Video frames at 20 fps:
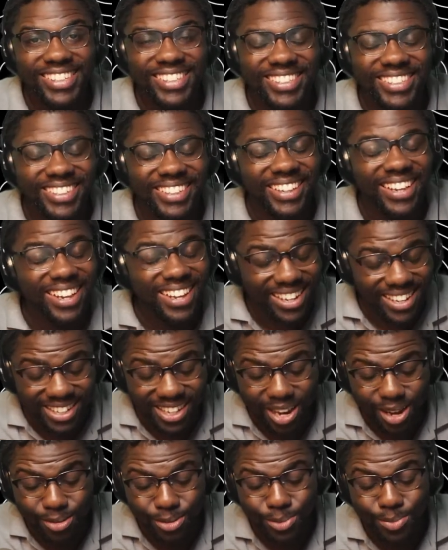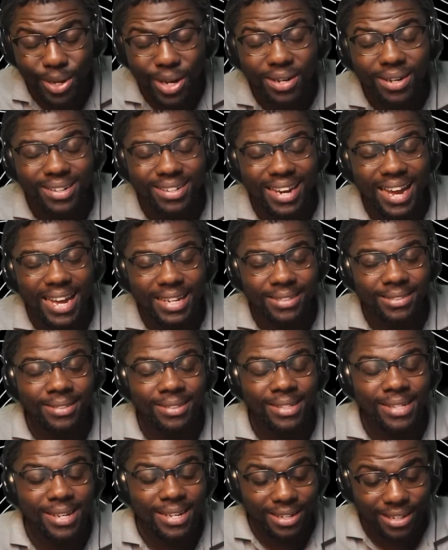it helps me out a lot
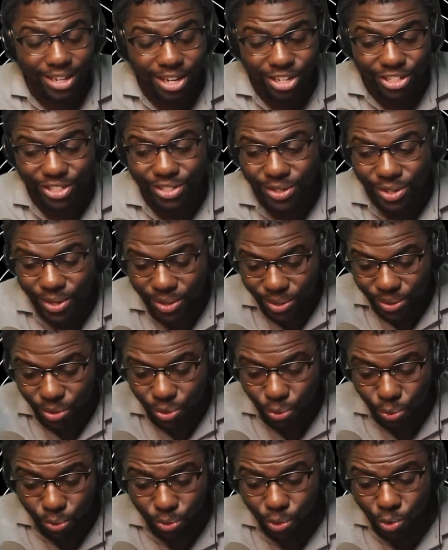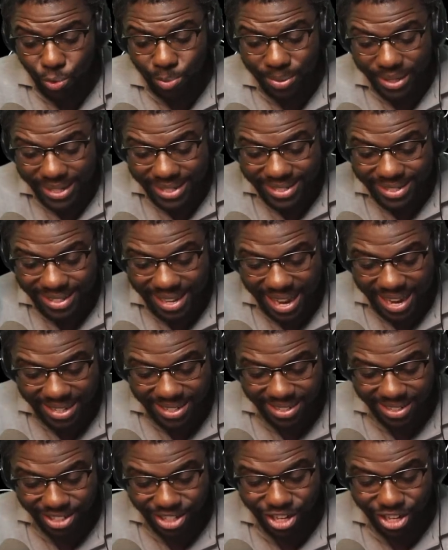because YouTube is not